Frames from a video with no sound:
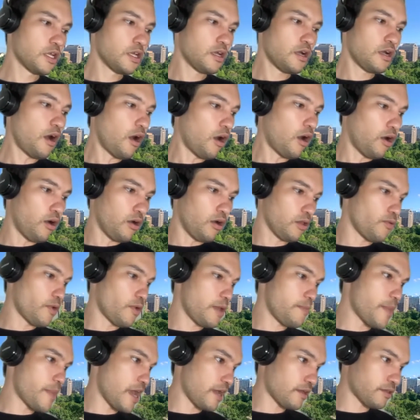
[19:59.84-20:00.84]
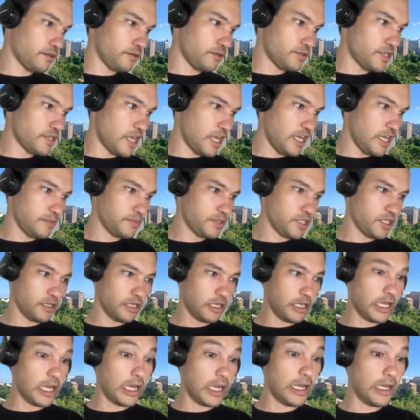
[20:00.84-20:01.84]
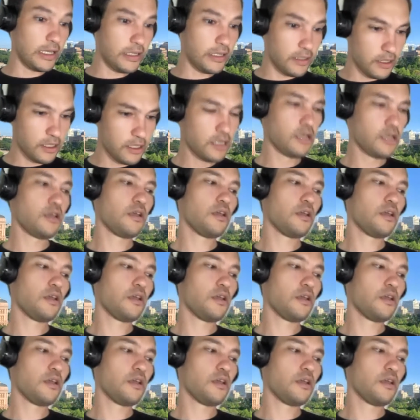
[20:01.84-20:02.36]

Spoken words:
all the way back through time to the gun,